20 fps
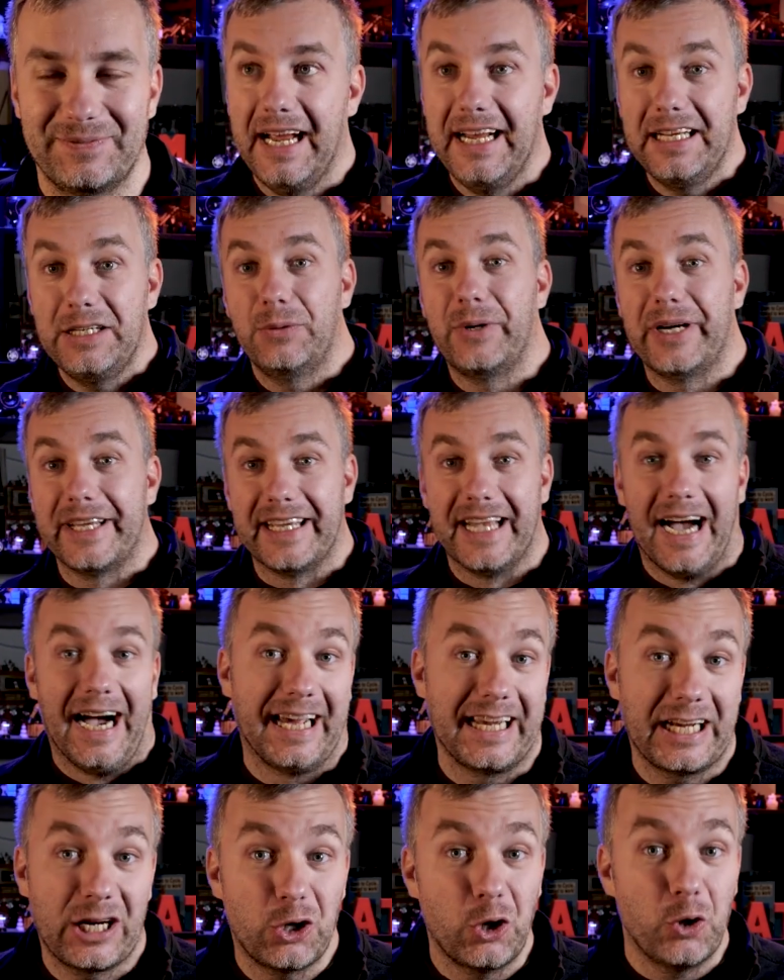Anyway,
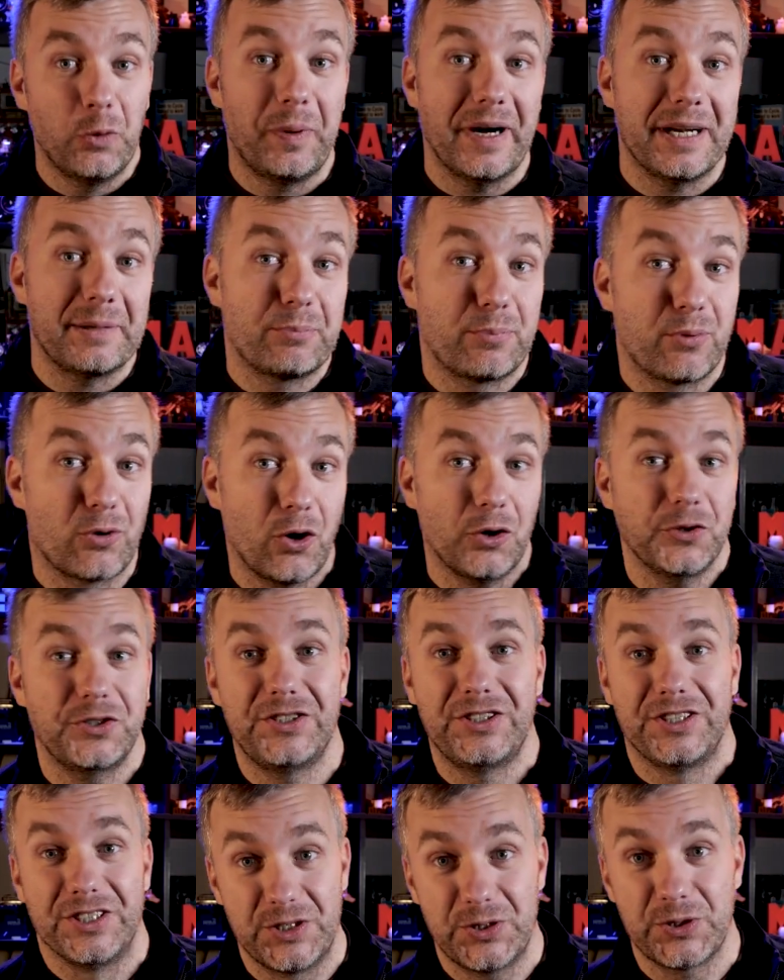I hope I
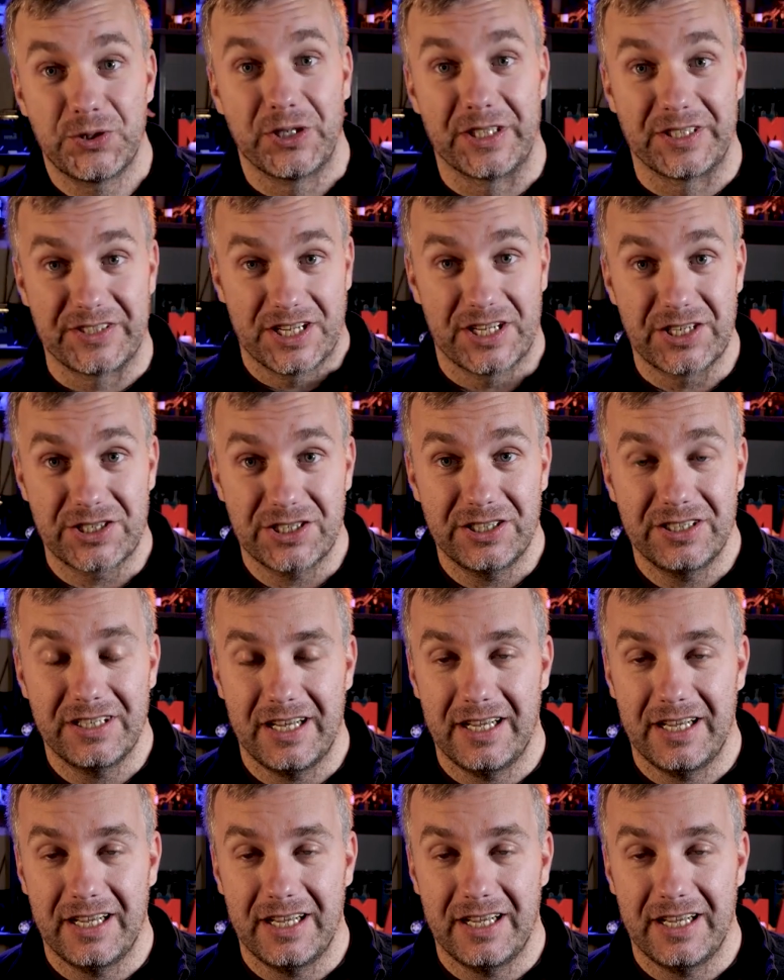brought this to your attention,